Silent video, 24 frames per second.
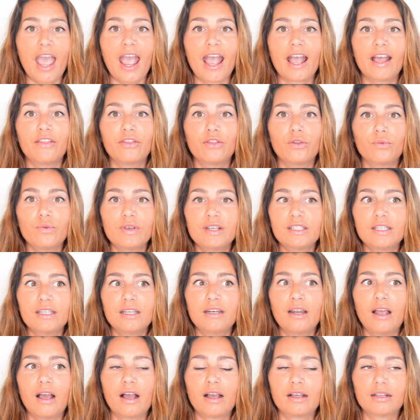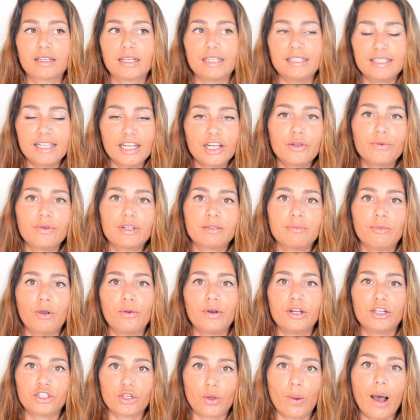And the reason continuous
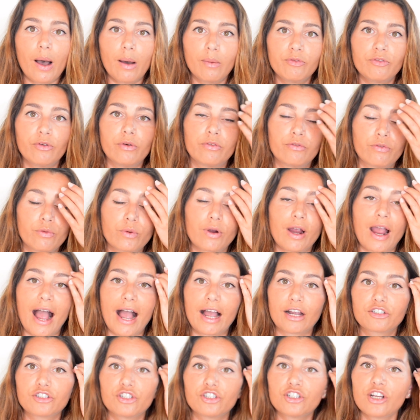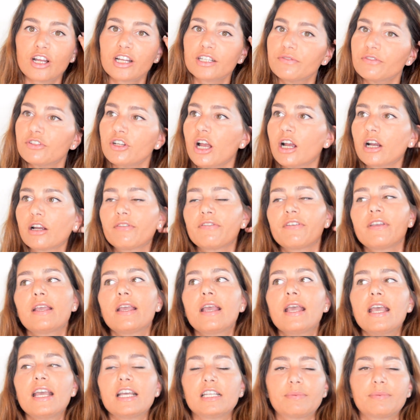mode is so helpful for action shots photography